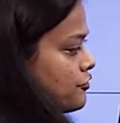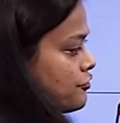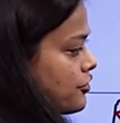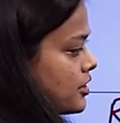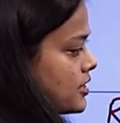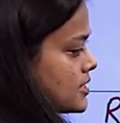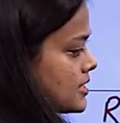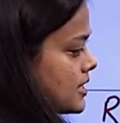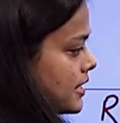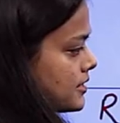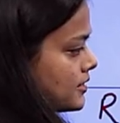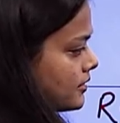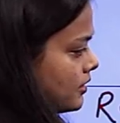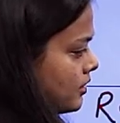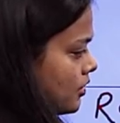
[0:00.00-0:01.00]
first
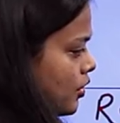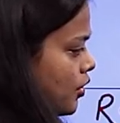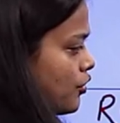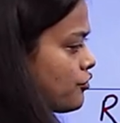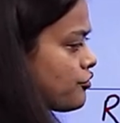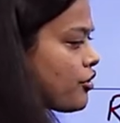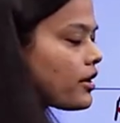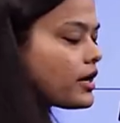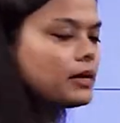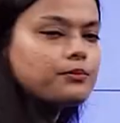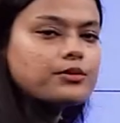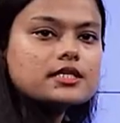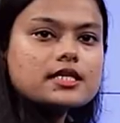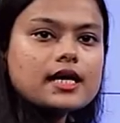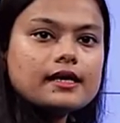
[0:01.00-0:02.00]
letter for
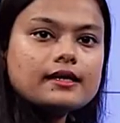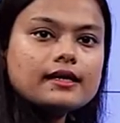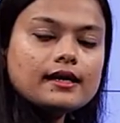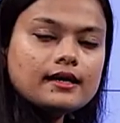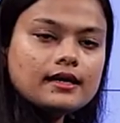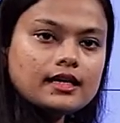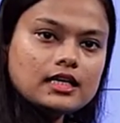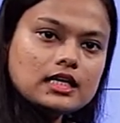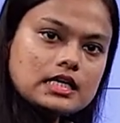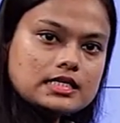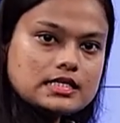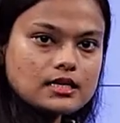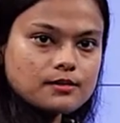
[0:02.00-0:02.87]
representing each